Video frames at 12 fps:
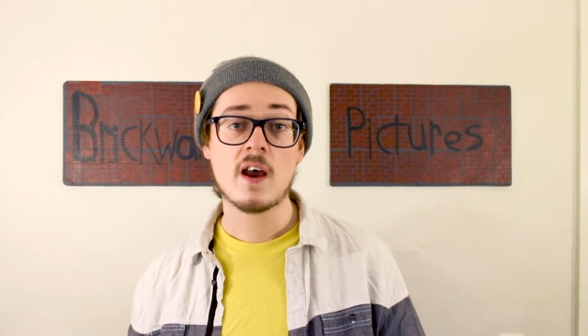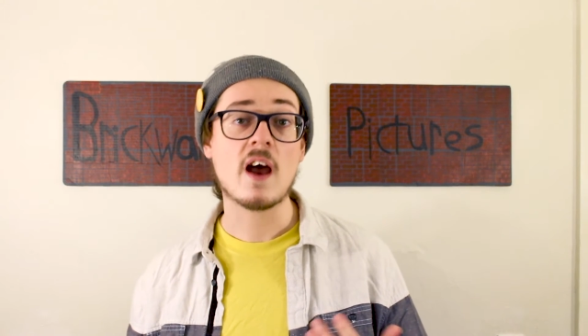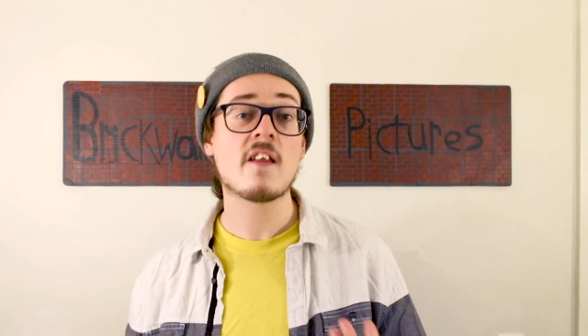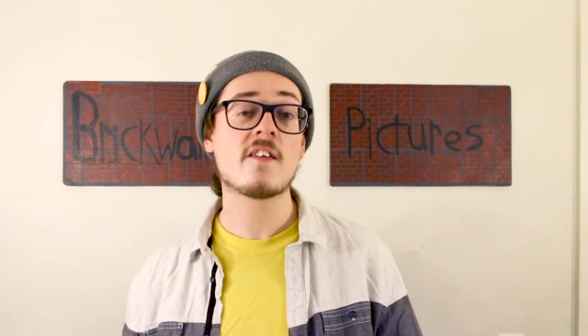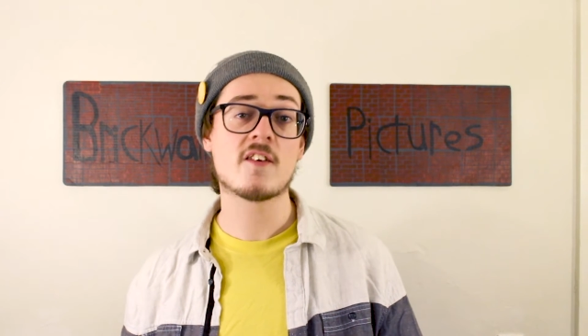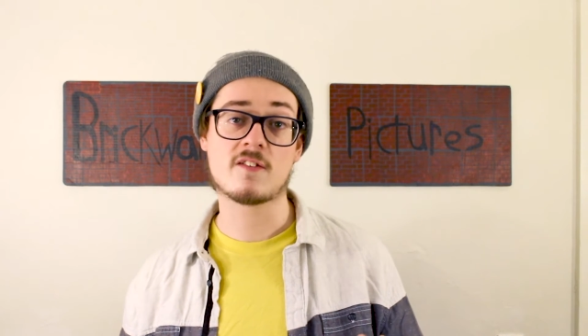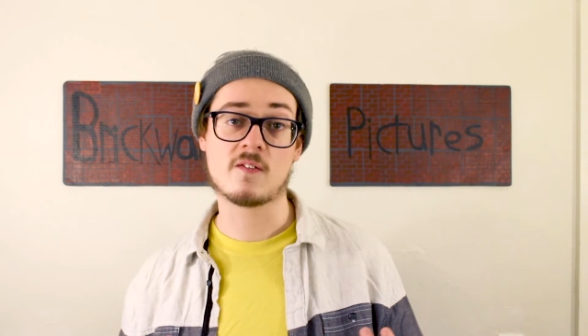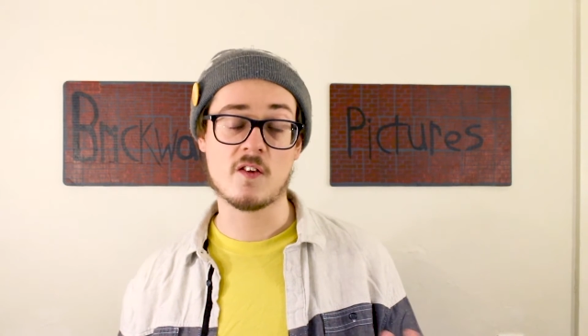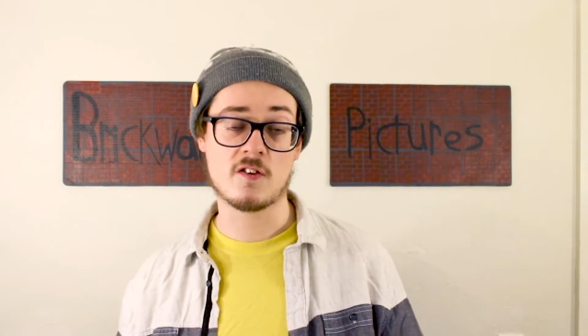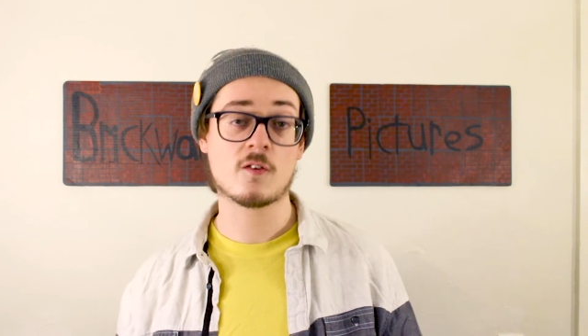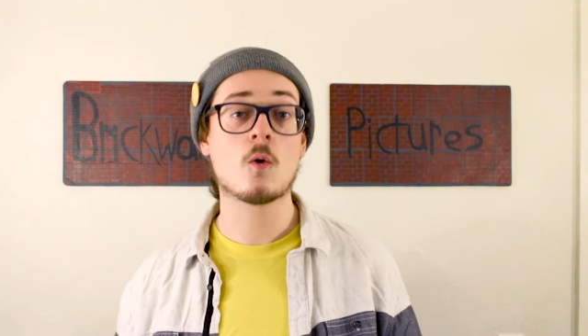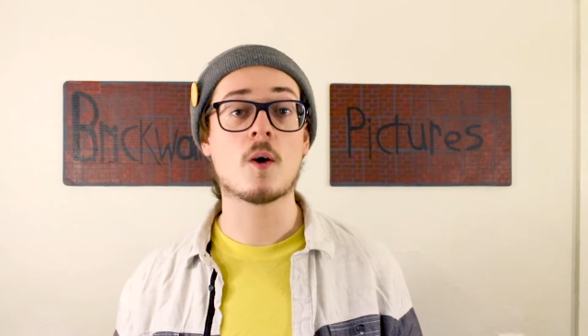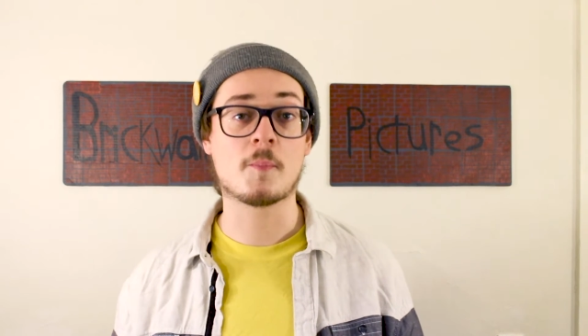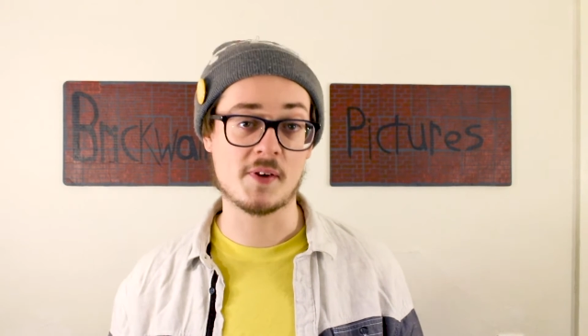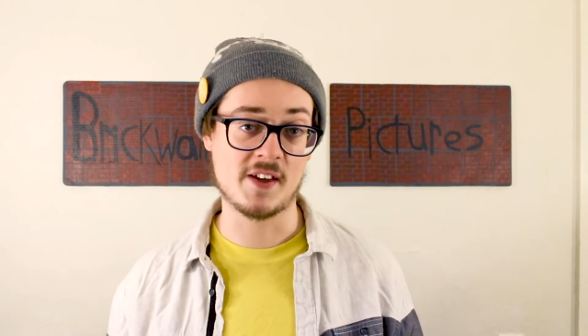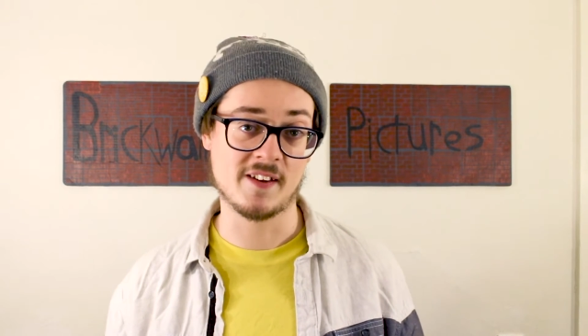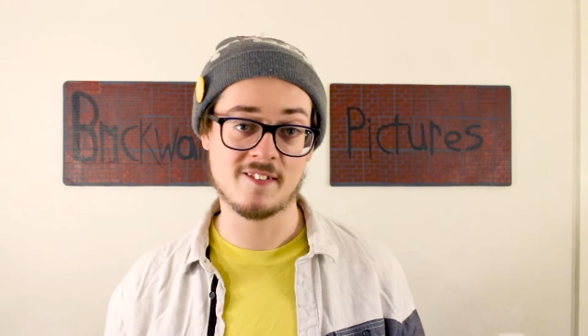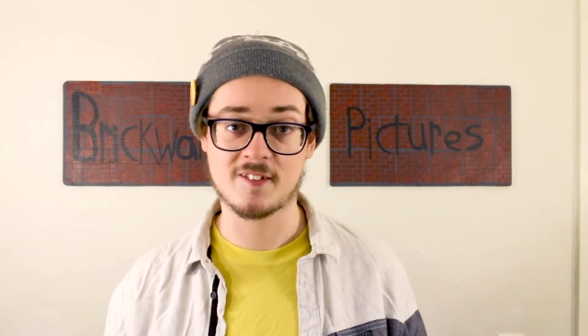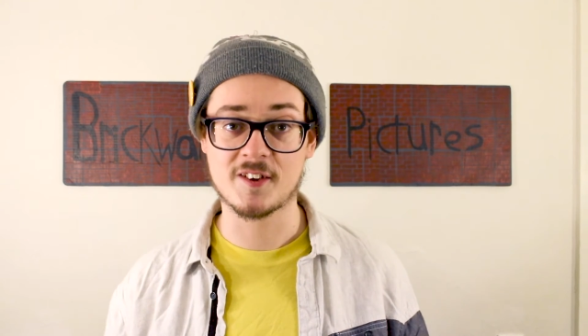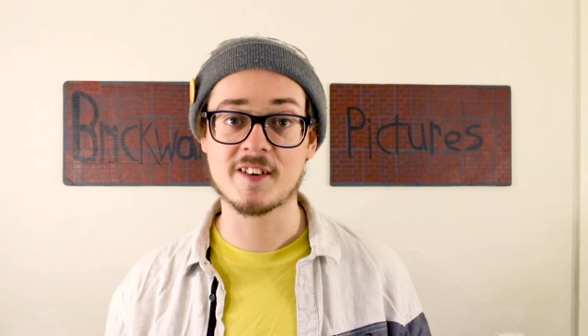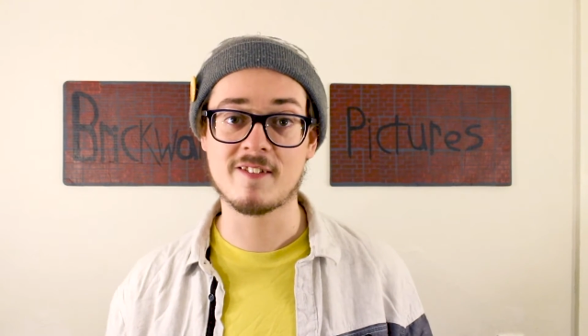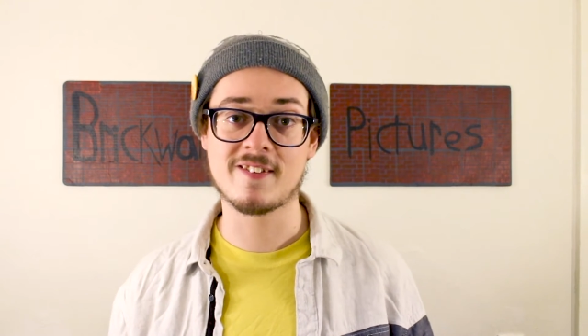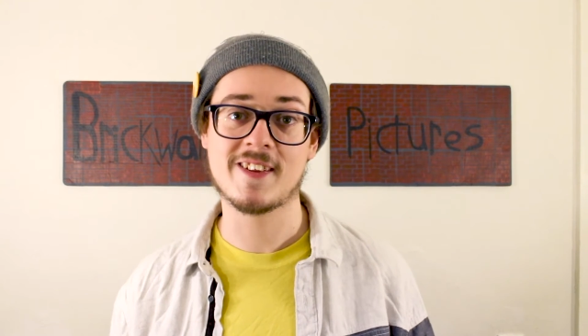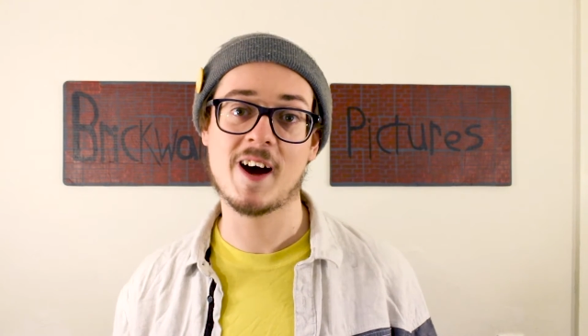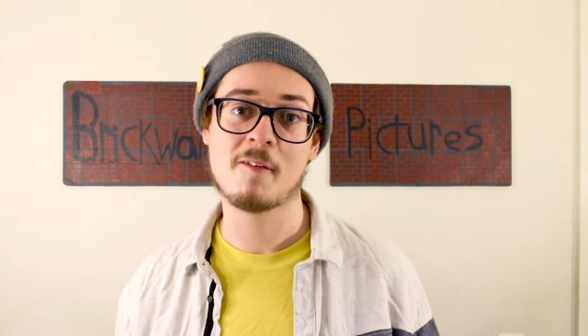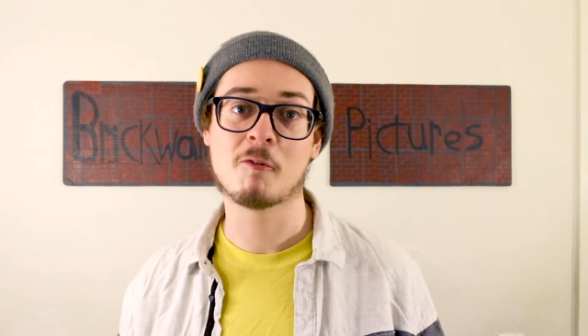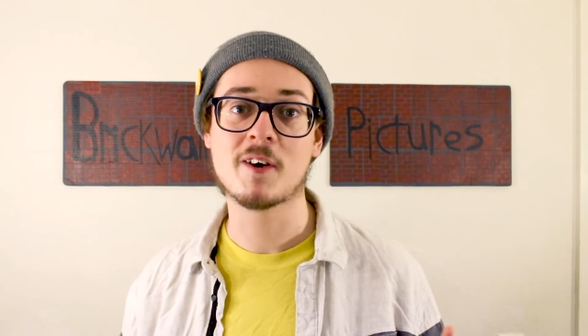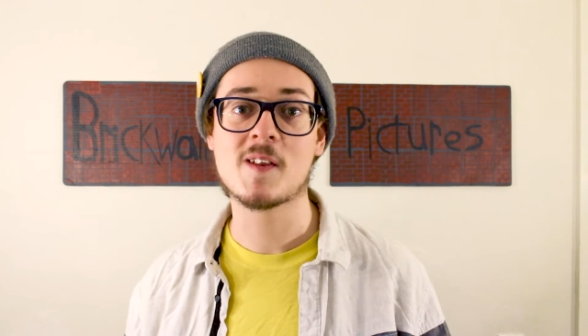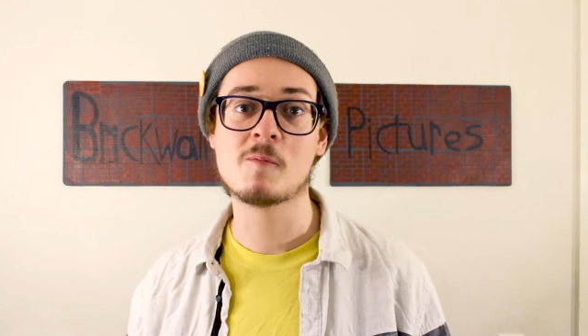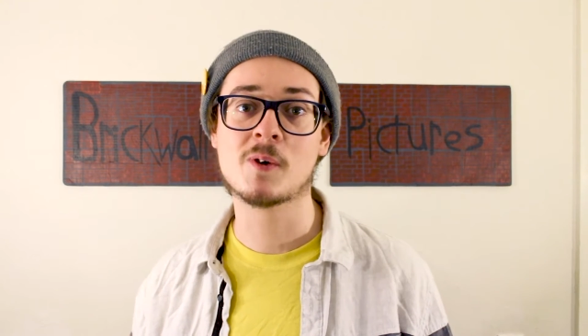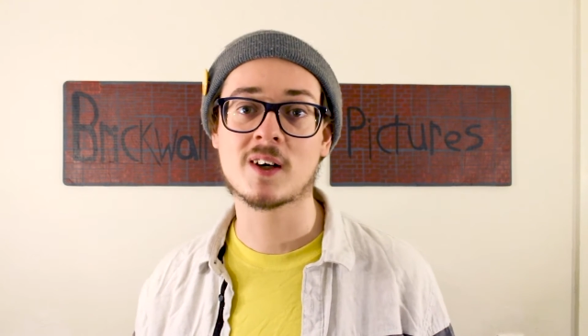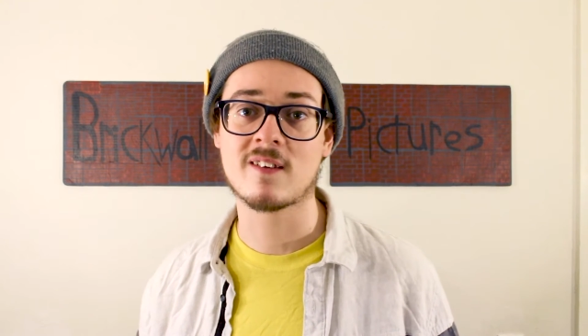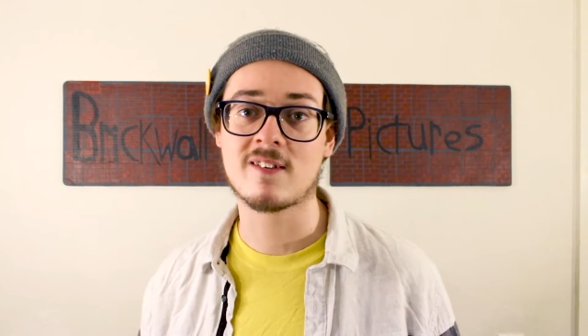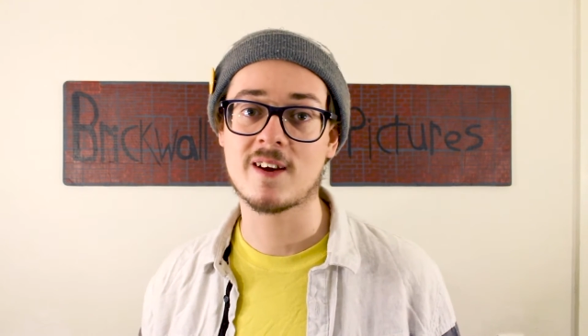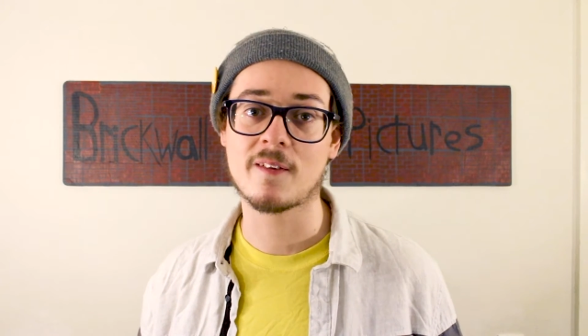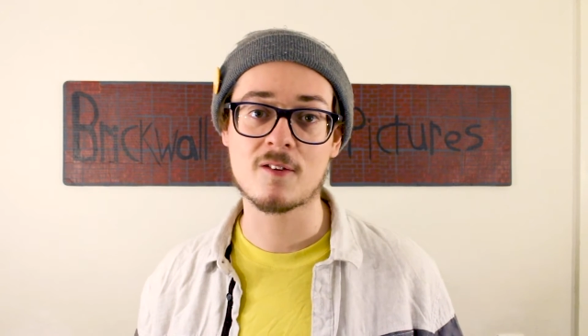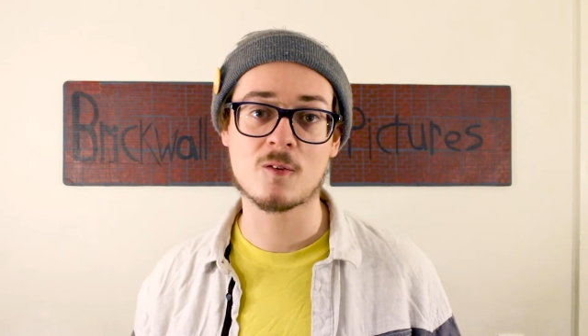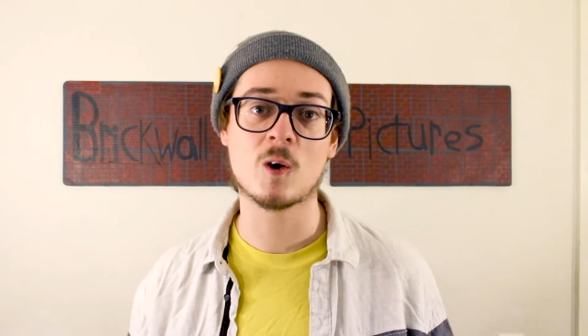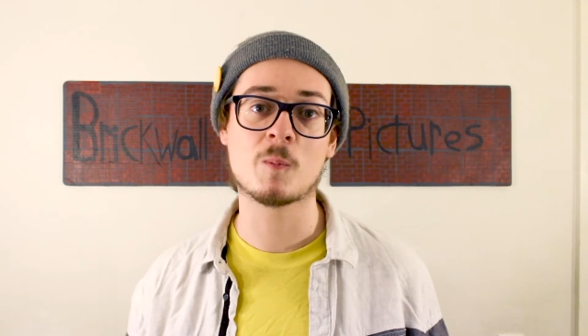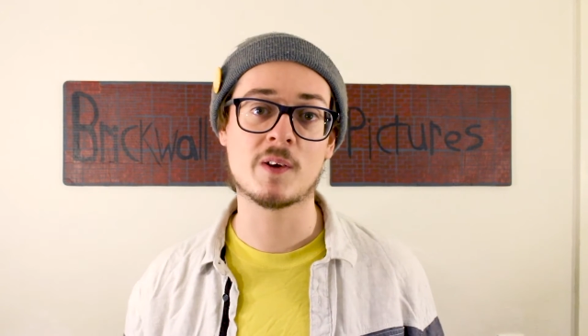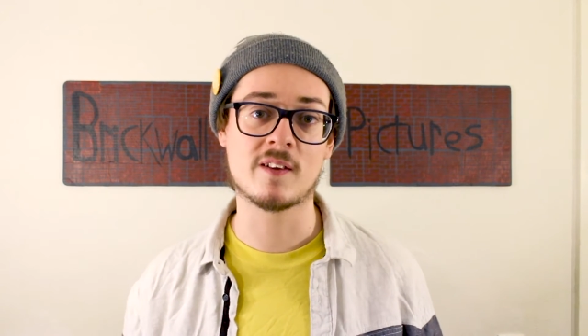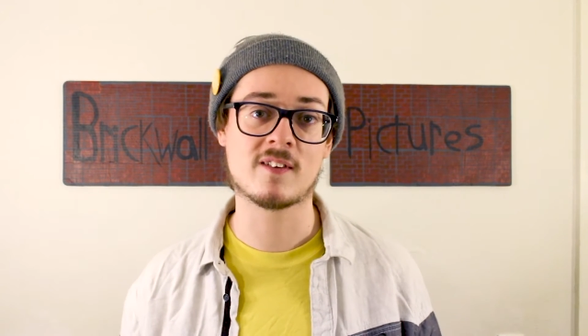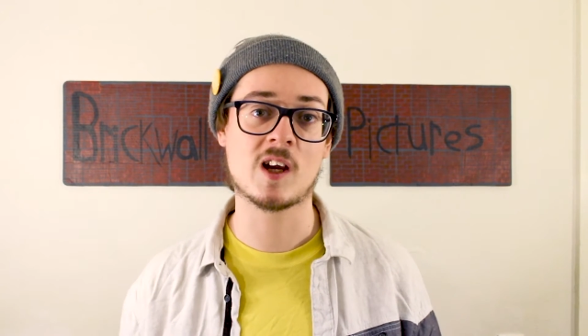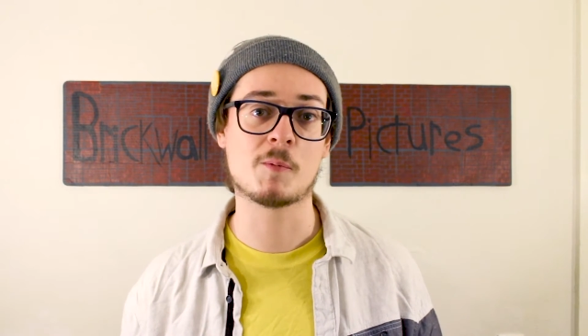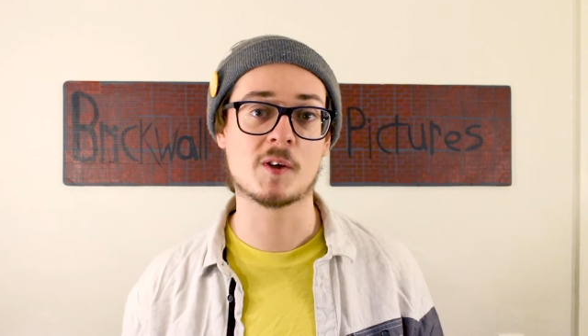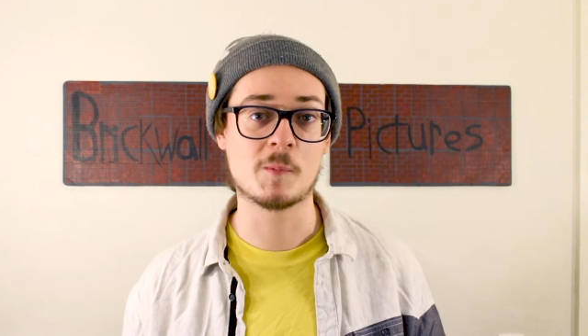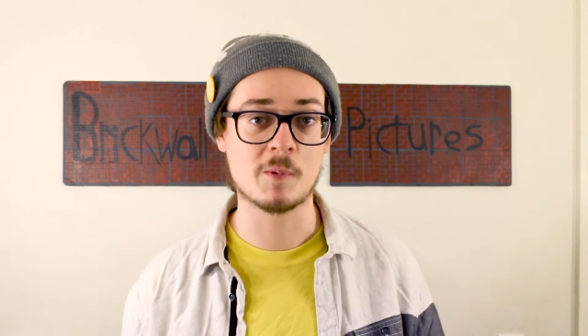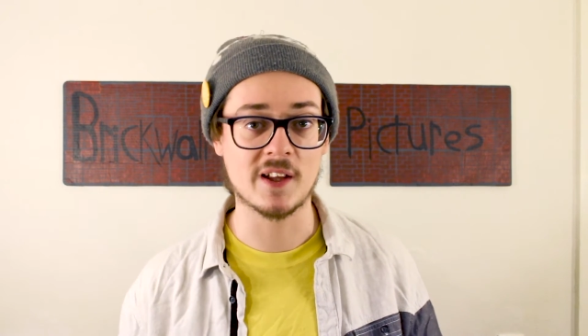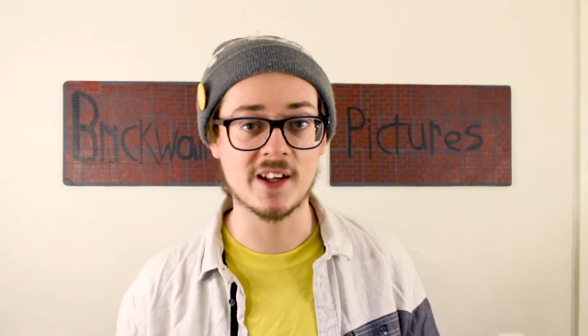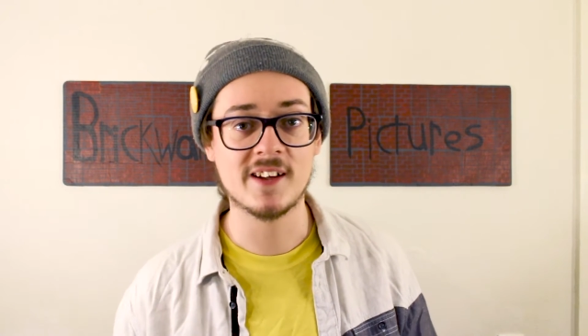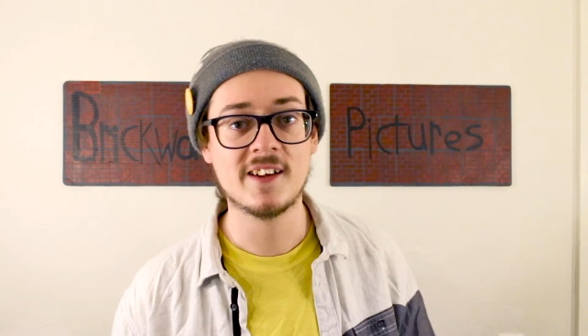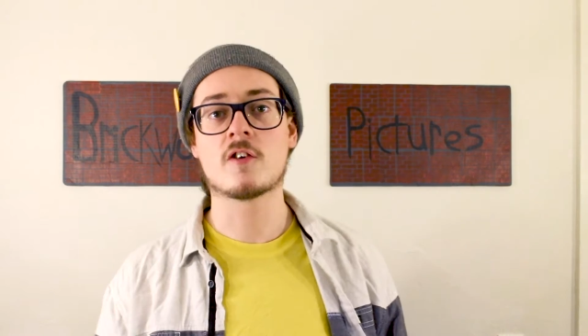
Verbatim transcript: And then there's the scorpions, good stuff. Read the book to see how the scorpions come into play.